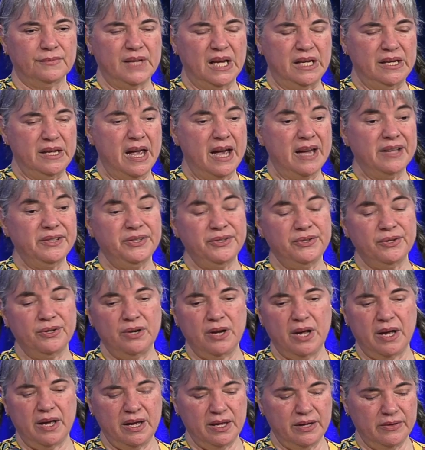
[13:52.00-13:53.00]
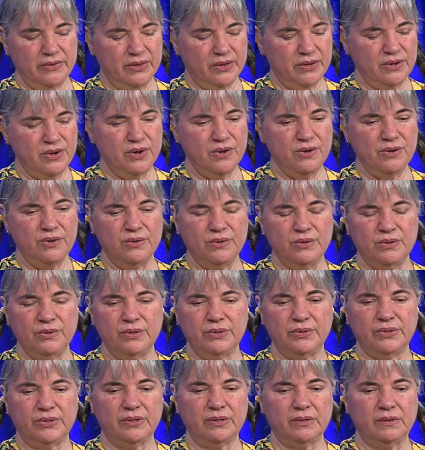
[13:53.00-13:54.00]
Yesterday in the
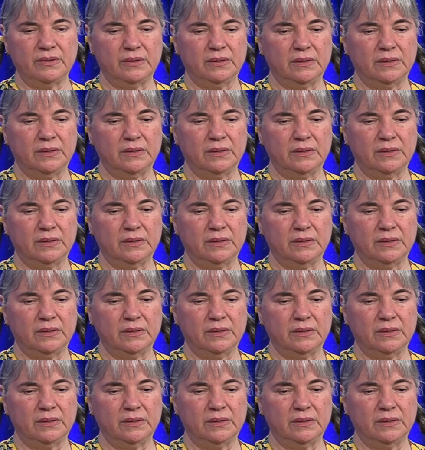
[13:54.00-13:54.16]
news,